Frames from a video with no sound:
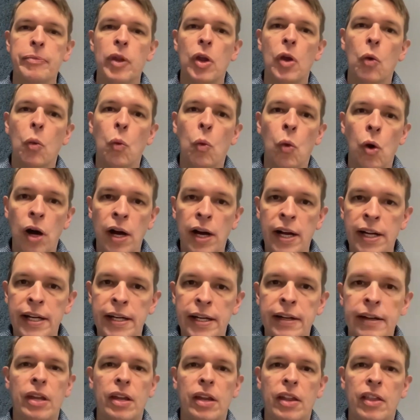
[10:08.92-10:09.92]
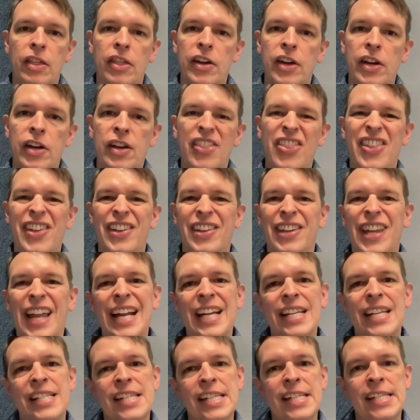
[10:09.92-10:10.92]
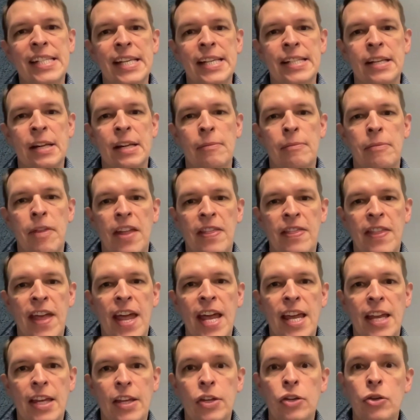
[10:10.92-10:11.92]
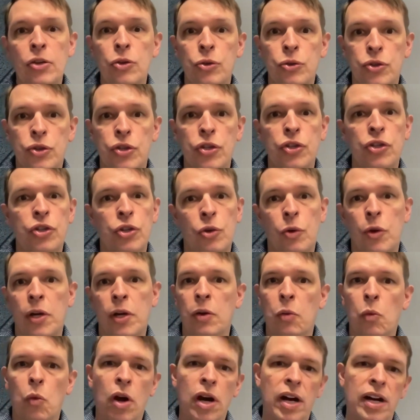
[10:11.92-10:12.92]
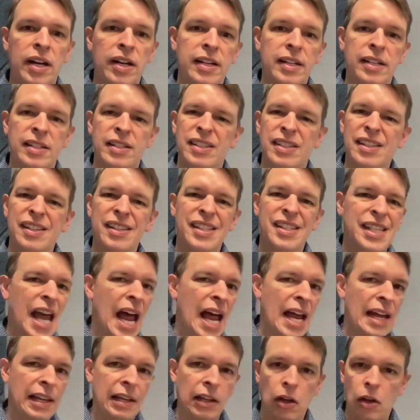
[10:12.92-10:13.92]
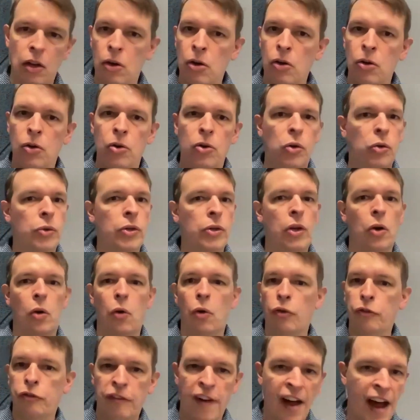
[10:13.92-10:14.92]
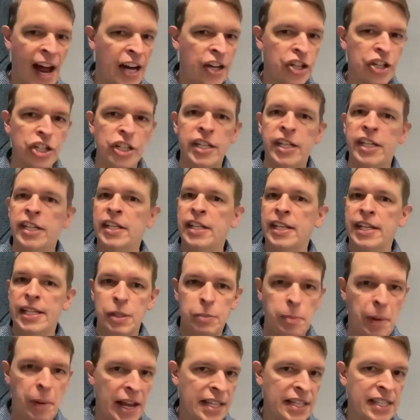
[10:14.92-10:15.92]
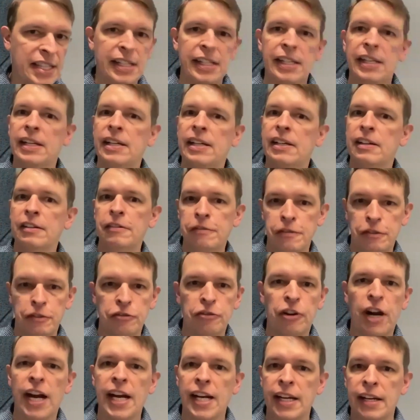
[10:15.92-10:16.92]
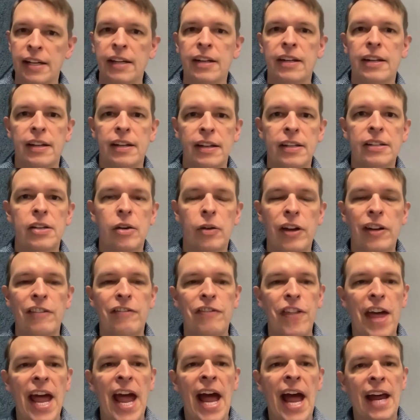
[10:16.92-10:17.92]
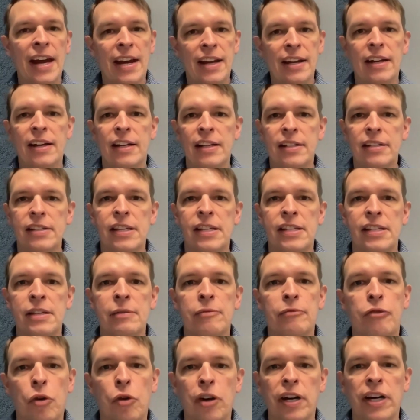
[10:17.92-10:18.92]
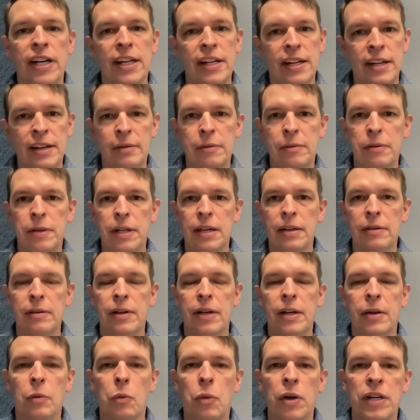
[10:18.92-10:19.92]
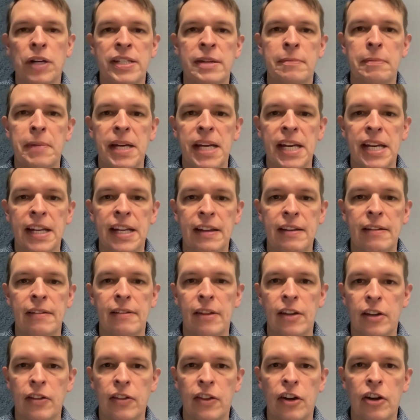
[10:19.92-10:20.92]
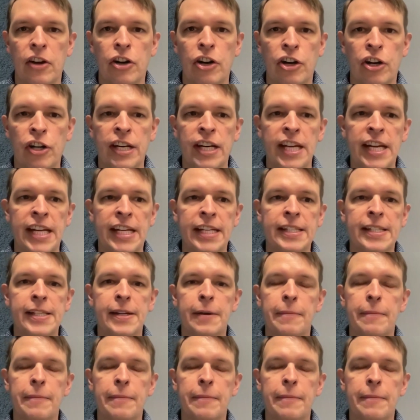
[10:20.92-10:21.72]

One, the legacy system that they used to do it was siloed, old-fashioned, expensive, right? So if they had a system for it, it wasn't meeting their current needs.